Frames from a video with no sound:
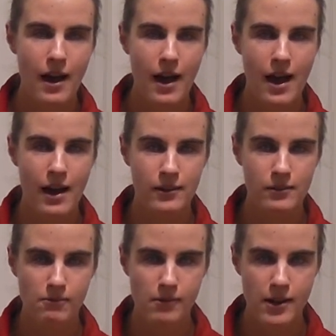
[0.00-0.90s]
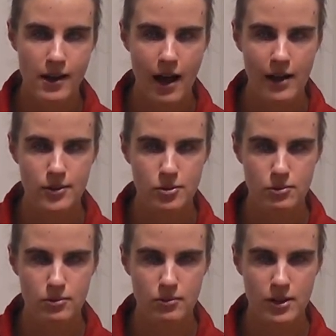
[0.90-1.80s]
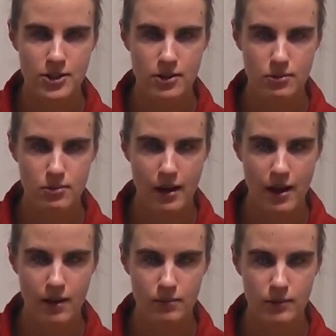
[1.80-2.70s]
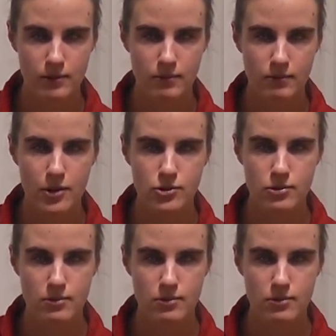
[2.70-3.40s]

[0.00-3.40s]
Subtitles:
and we had to listen to them or watch